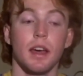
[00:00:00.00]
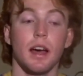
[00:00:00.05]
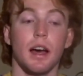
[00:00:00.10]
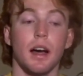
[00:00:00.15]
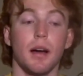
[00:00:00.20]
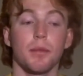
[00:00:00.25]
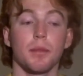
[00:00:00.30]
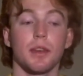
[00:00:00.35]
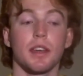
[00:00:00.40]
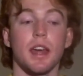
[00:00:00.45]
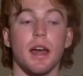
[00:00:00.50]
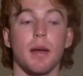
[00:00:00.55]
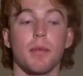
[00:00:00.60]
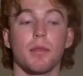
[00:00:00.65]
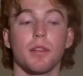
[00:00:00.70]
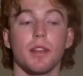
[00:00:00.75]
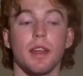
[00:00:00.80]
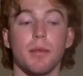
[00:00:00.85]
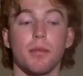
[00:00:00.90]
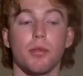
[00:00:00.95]

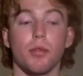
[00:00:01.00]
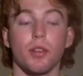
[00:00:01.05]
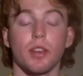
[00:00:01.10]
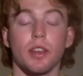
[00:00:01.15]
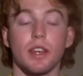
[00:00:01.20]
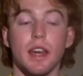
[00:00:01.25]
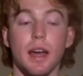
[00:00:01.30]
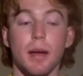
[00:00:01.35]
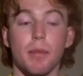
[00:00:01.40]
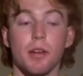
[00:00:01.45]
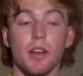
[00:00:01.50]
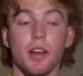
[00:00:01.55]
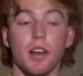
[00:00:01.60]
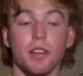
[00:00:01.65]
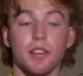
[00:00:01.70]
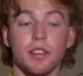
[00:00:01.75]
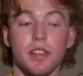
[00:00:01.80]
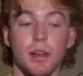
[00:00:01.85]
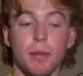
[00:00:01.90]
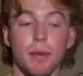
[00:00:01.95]
They brought in
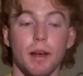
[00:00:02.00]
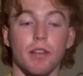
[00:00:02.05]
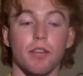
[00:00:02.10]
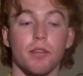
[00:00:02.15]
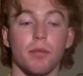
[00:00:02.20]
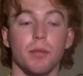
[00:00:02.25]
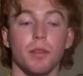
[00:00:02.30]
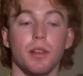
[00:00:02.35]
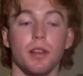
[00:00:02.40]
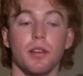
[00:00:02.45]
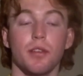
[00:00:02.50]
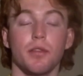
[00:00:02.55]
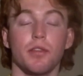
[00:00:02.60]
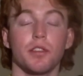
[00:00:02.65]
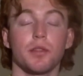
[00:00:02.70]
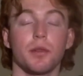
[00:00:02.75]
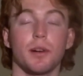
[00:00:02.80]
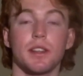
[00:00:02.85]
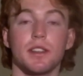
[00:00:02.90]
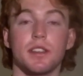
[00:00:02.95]
Gabriel, centre-back from Lille,
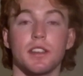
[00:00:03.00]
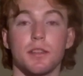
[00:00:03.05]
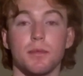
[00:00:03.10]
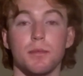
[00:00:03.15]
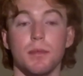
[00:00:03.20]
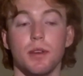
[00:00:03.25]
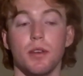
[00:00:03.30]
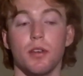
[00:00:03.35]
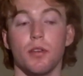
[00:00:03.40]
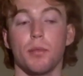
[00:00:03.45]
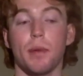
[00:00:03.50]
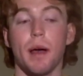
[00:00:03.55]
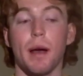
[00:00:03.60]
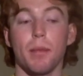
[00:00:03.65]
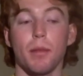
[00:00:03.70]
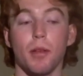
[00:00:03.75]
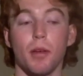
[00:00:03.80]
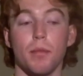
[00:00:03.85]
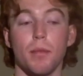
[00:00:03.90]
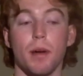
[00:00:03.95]
for 26 mil.
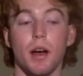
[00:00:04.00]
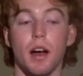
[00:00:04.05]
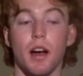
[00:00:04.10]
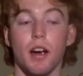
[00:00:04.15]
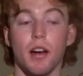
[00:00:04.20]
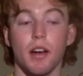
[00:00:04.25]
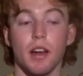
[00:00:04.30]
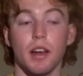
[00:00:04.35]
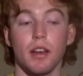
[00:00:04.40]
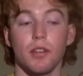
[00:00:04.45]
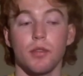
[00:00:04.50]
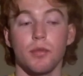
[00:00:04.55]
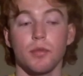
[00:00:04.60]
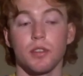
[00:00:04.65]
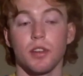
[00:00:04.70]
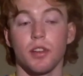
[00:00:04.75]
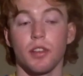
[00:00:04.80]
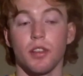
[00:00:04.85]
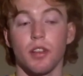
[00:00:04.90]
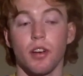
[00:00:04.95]
Pablo Mari, who
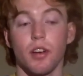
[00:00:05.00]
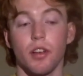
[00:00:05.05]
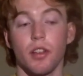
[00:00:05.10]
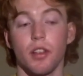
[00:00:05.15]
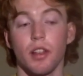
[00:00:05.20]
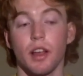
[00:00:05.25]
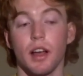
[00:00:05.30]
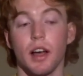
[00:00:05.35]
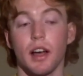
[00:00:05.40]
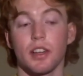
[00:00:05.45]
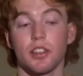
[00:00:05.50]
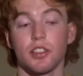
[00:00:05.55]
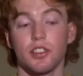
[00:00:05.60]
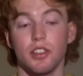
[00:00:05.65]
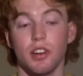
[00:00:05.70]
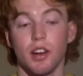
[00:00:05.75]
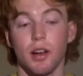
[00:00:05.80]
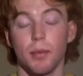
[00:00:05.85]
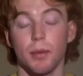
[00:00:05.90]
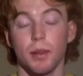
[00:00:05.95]
was on loan
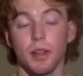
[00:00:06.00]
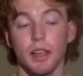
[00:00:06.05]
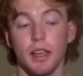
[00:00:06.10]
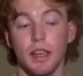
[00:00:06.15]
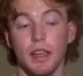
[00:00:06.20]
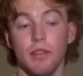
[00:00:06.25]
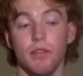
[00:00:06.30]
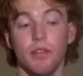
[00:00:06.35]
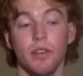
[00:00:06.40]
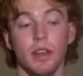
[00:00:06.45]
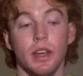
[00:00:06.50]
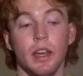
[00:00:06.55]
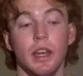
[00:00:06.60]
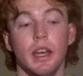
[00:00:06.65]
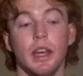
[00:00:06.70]
last year, I believe.